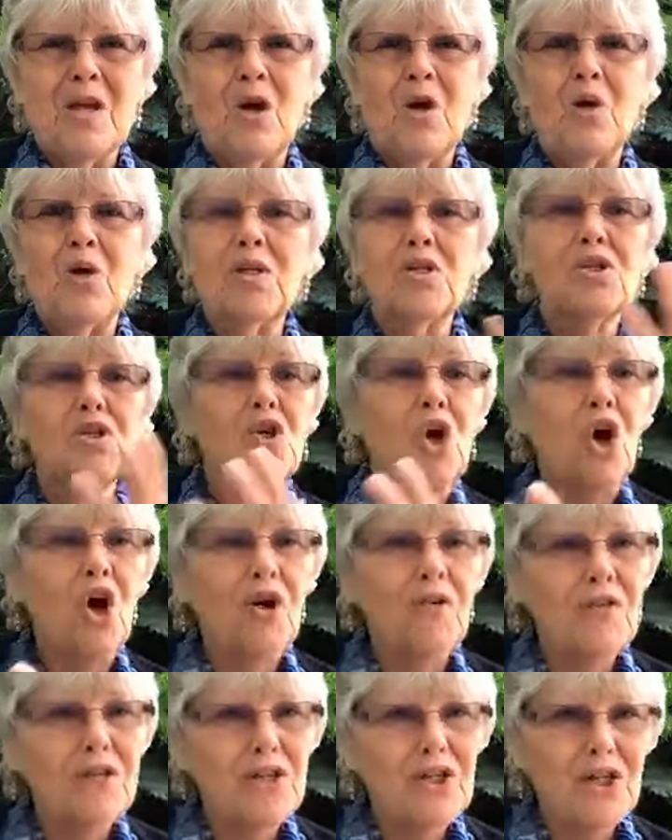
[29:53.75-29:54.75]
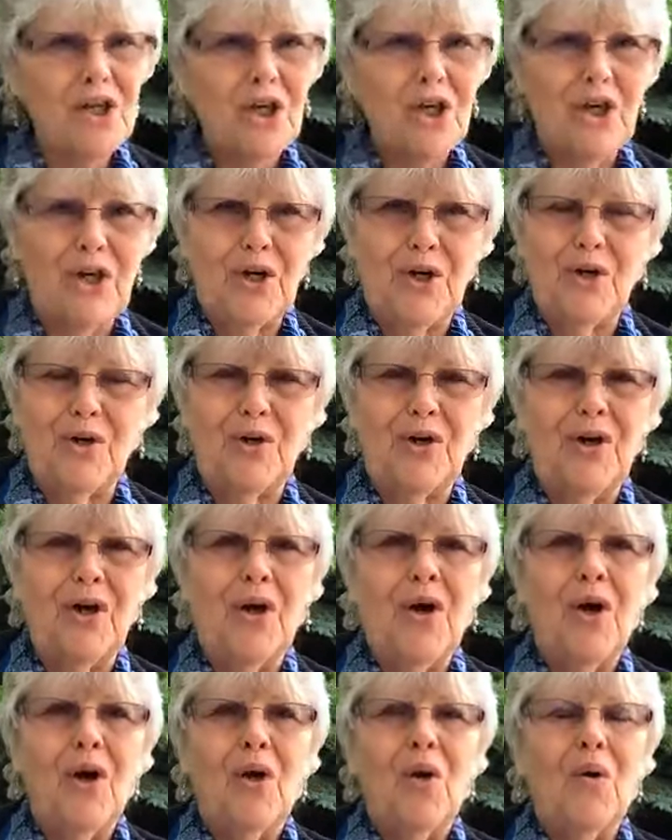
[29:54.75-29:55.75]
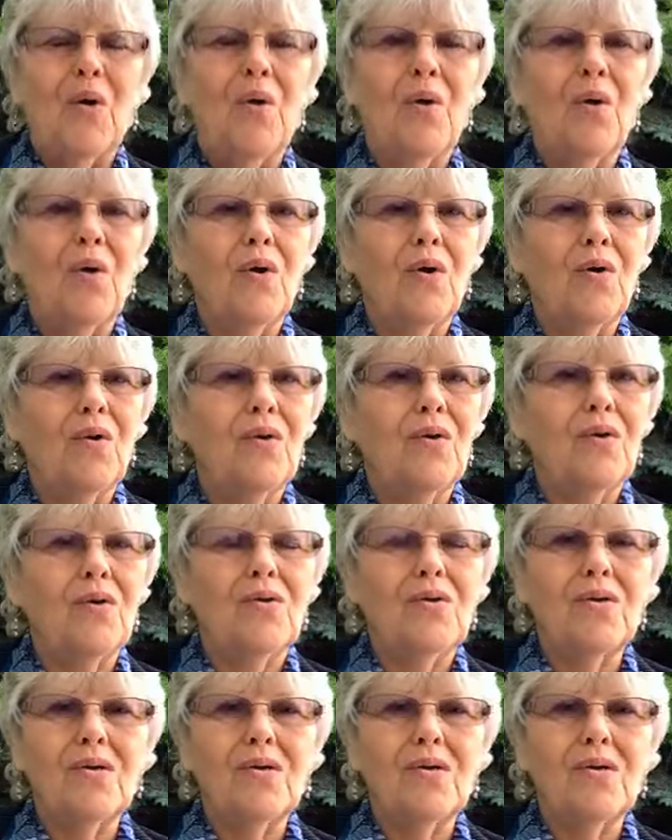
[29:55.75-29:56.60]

or a song that you hear, or